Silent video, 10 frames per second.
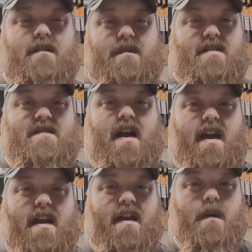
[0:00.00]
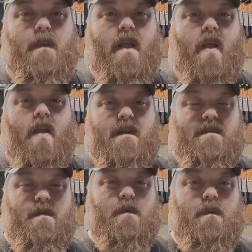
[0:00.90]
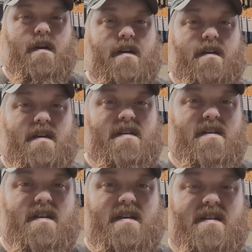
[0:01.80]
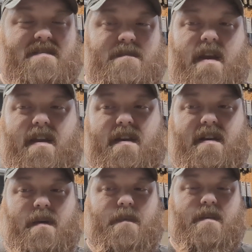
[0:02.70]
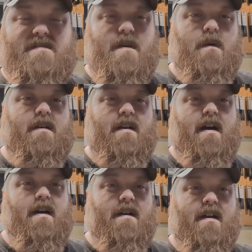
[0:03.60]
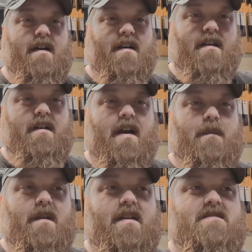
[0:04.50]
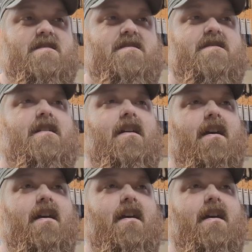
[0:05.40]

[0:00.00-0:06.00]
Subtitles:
as I am, to where he is making up his own color combinations